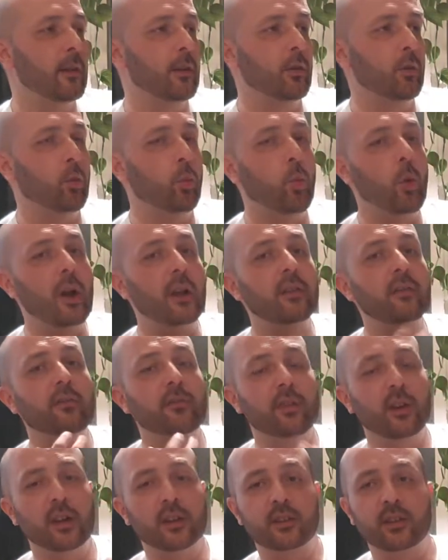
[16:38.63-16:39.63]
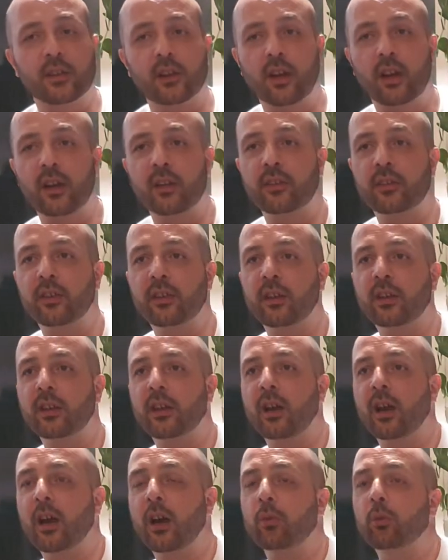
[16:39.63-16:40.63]
when fertilizing,
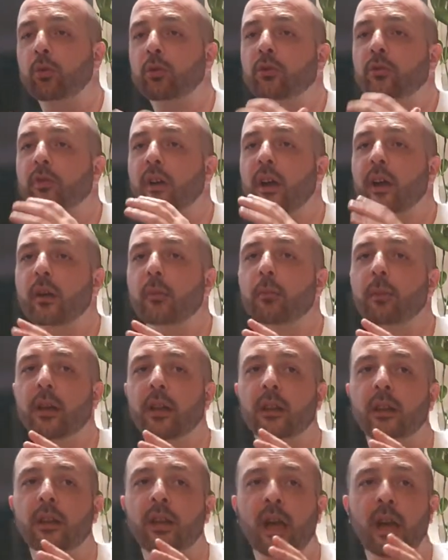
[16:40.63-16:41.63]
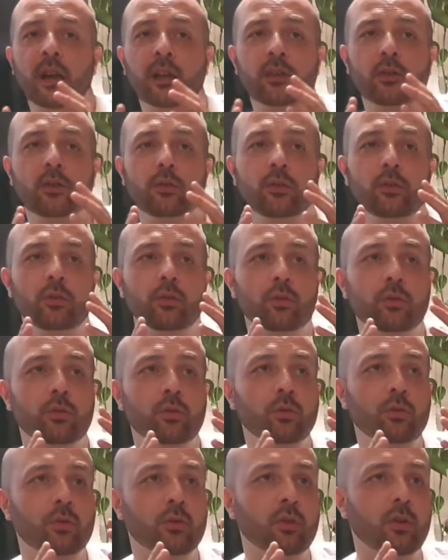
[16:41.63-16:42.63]
I would recommend that
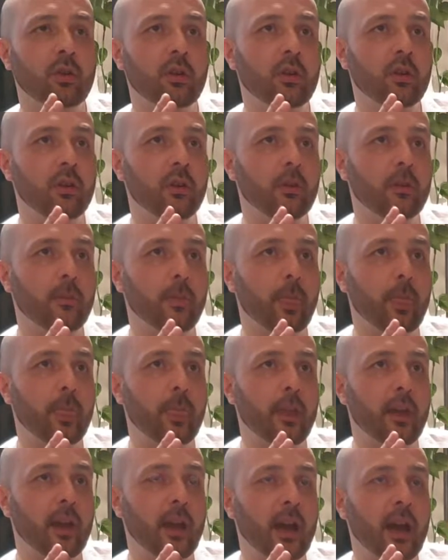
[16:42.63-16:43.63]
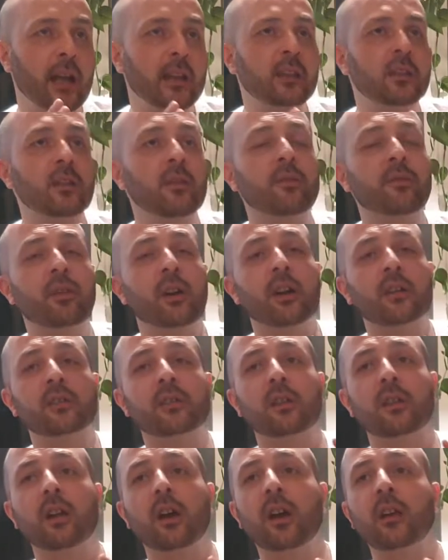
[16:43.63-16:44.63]
you add the
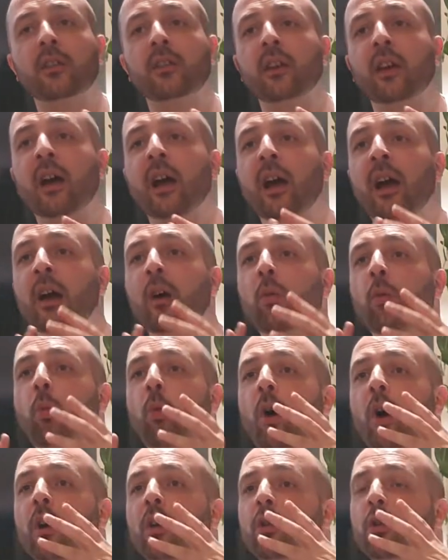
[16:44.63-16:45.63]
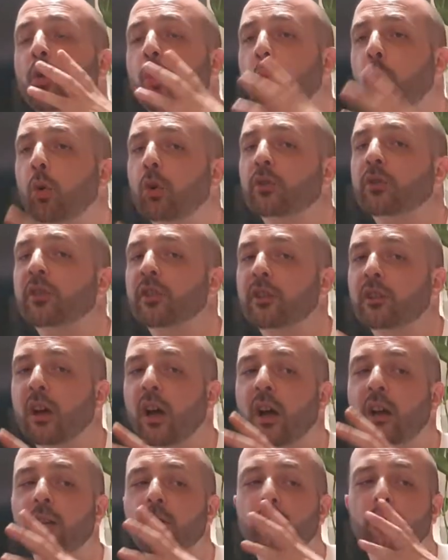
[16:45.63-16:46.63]
fertilizer at 1/4
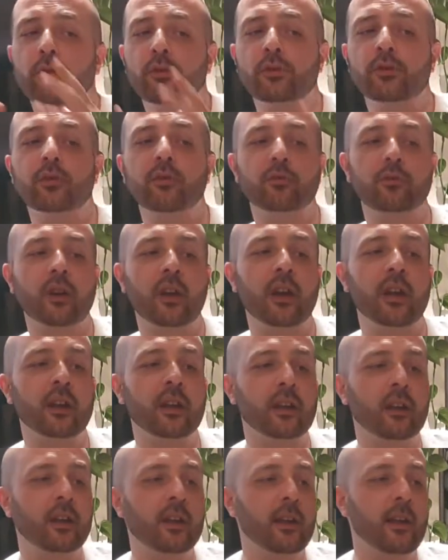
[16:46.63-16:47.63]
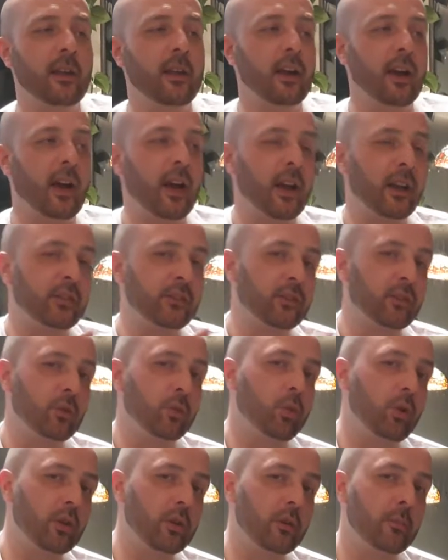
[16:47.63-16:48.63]
dilution rate as to
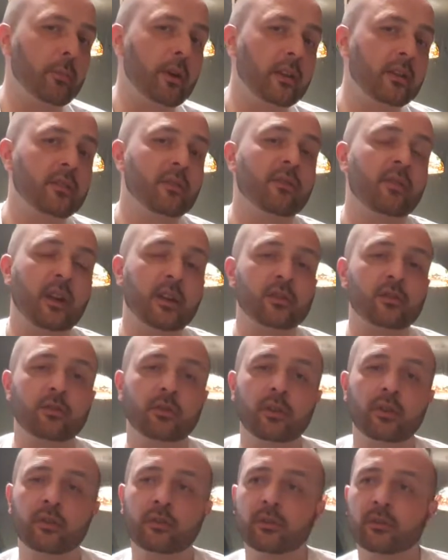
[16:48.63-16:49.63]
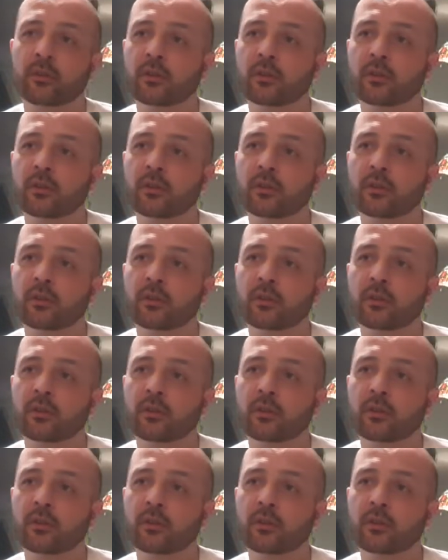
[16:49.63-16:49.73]
what the manufacturer